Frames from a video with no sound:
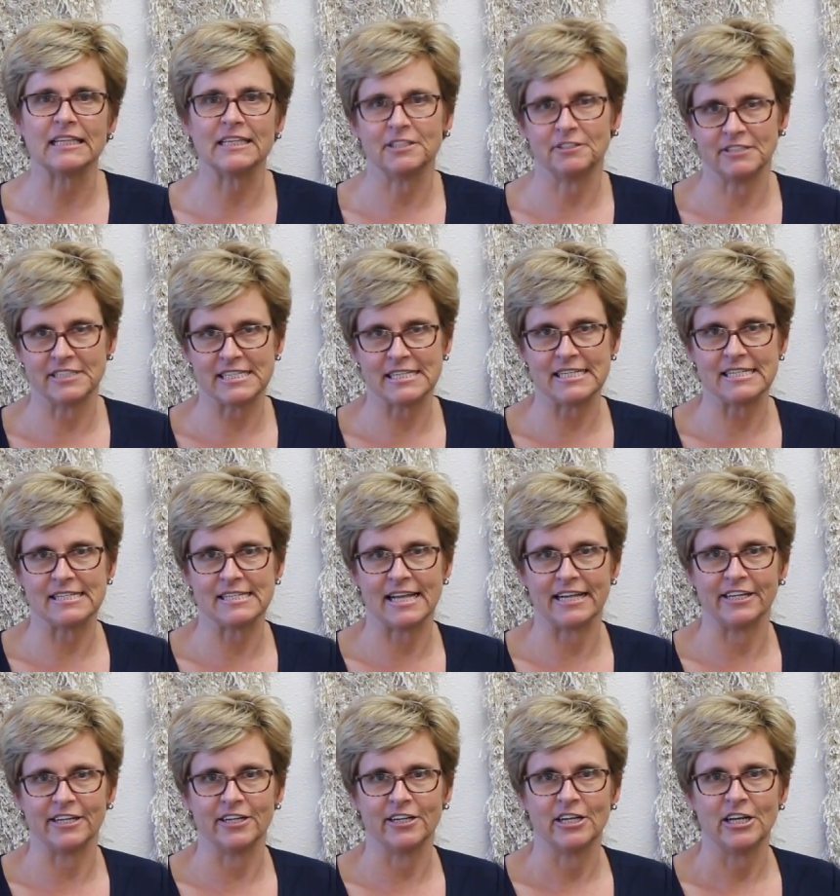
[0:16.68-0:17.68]
Literacy
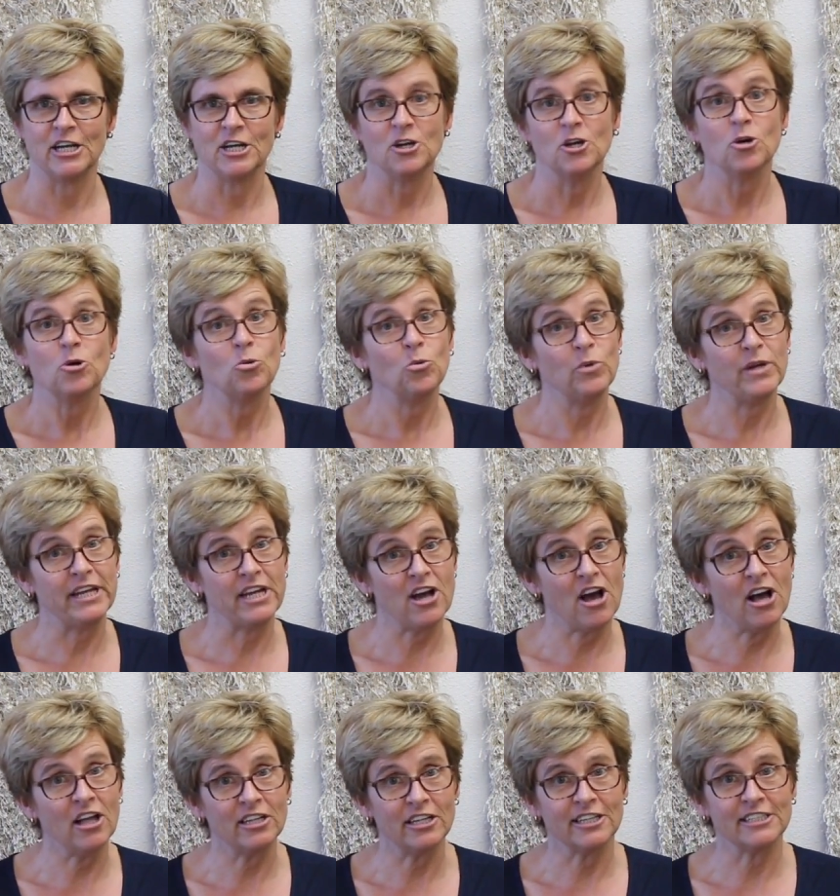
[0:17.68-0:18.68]
Center. We
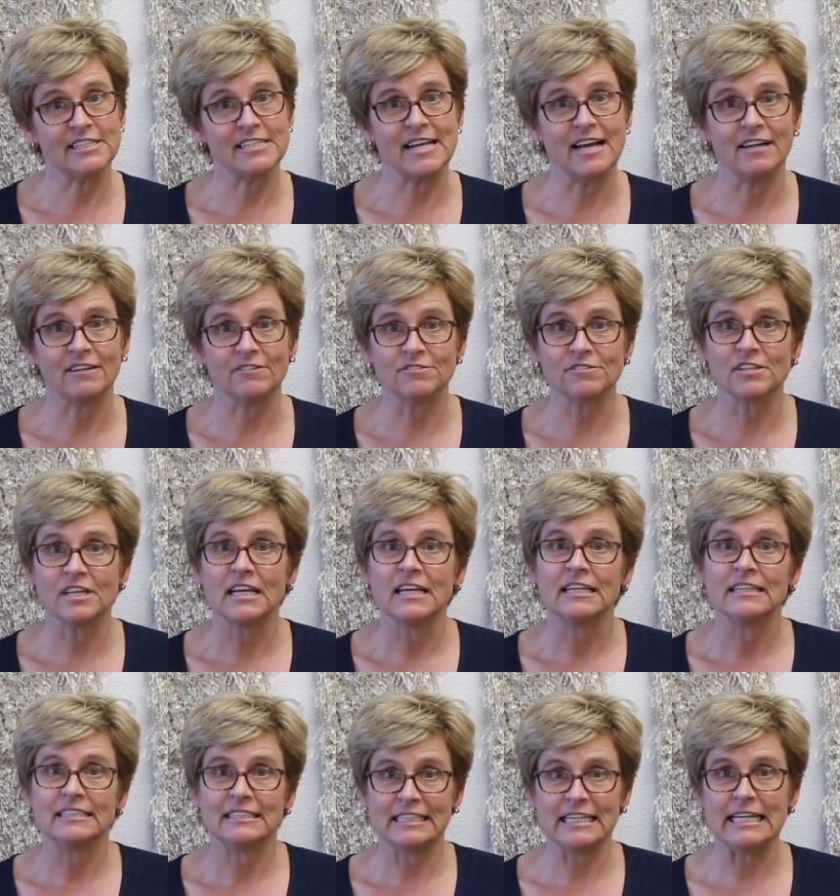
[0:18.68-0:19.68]
call ourselves
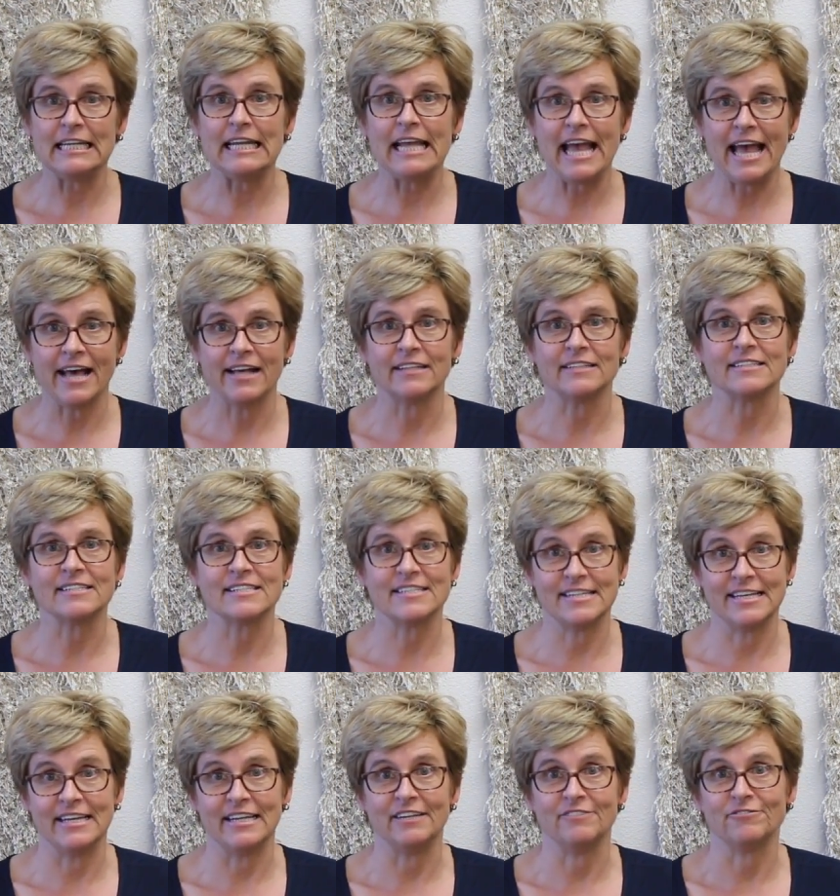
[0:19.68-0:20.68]

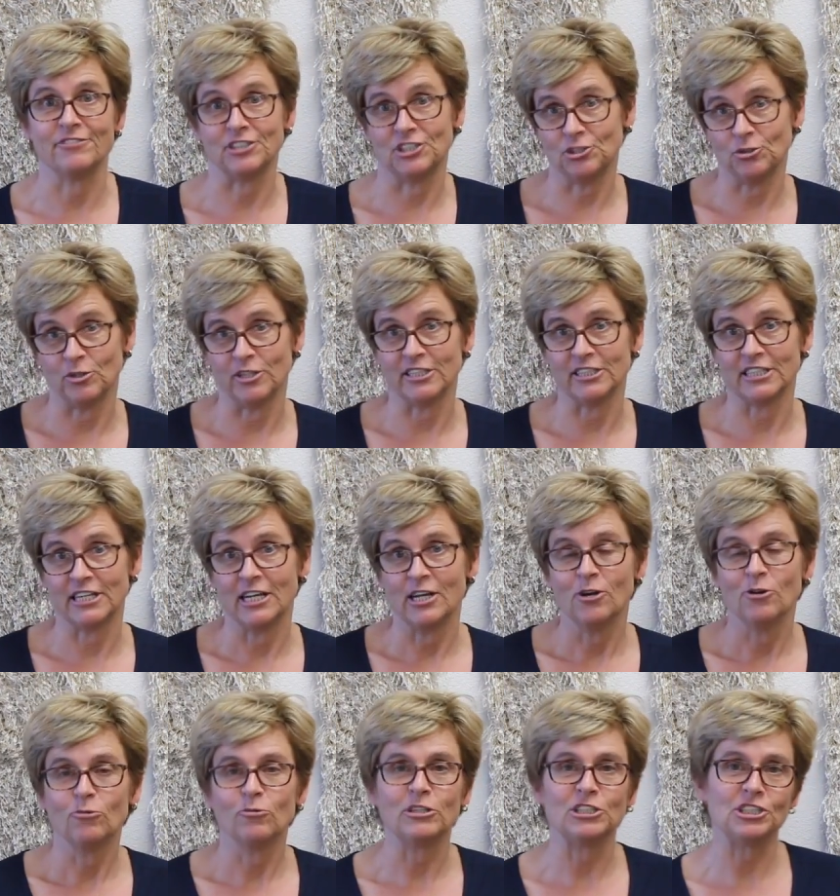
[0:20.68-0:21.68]
TLC for short,
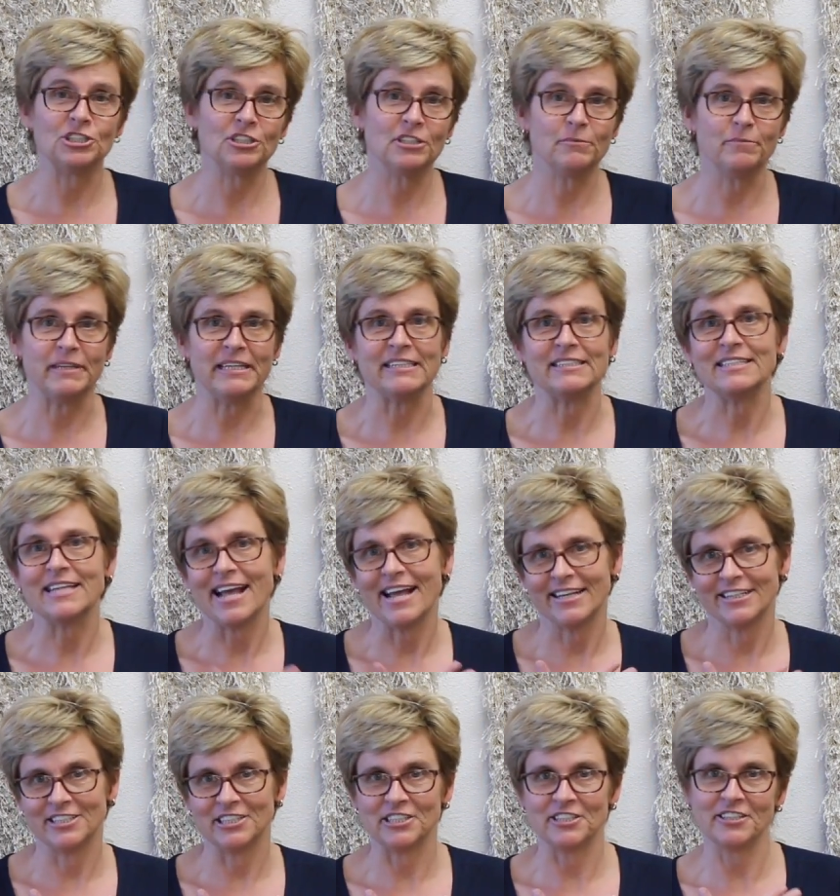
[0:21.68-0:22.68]
which should be
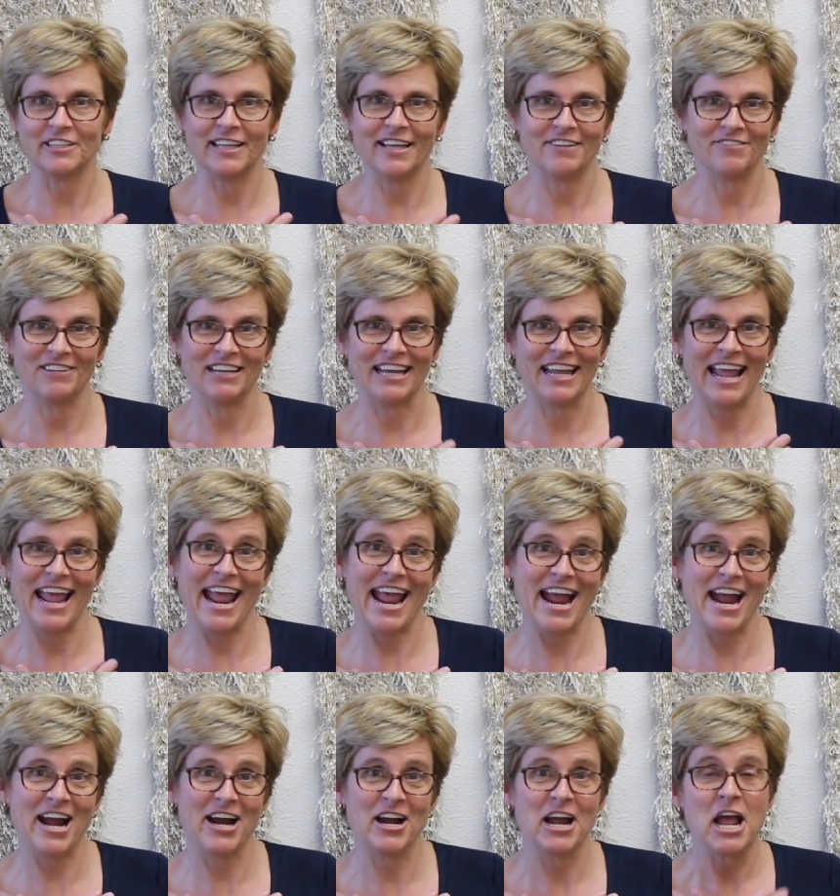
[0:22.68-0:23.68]
Tender Loving
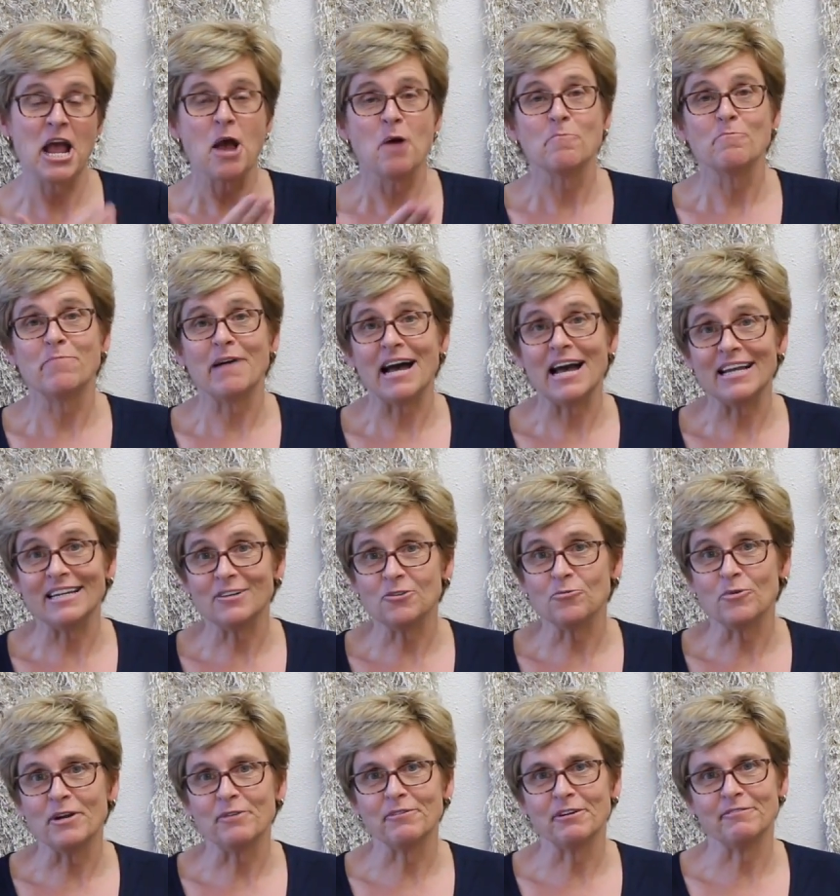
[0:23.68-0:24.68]
Care, but
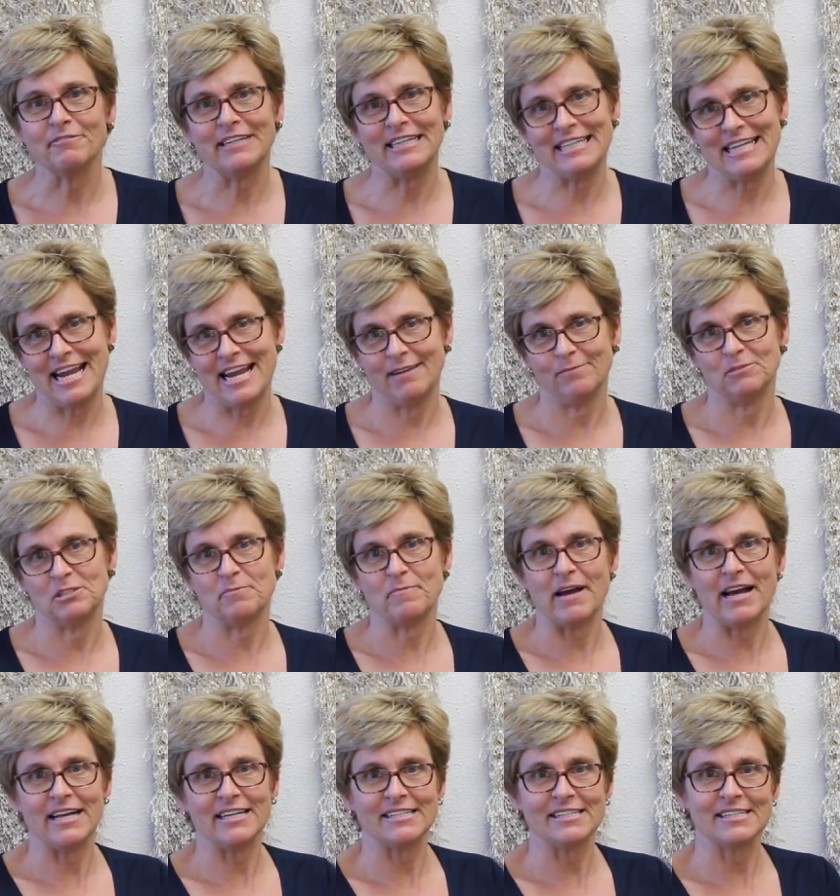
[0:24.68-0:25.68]
we were renamed
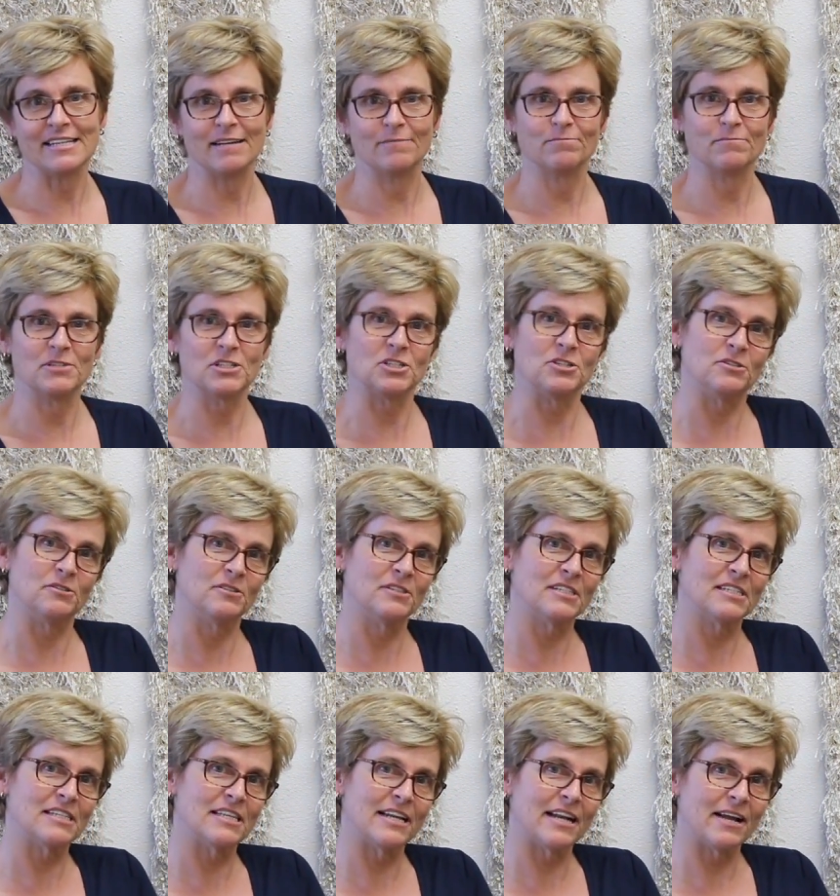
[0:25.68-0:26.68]
by some
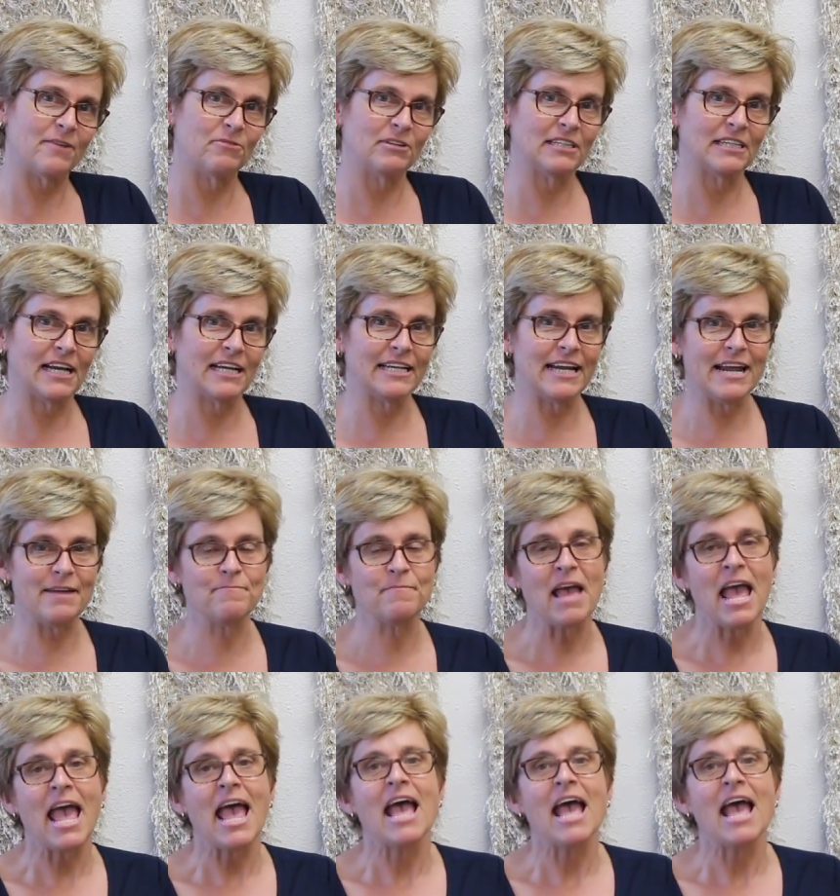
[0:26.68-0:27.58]
students that I will not name,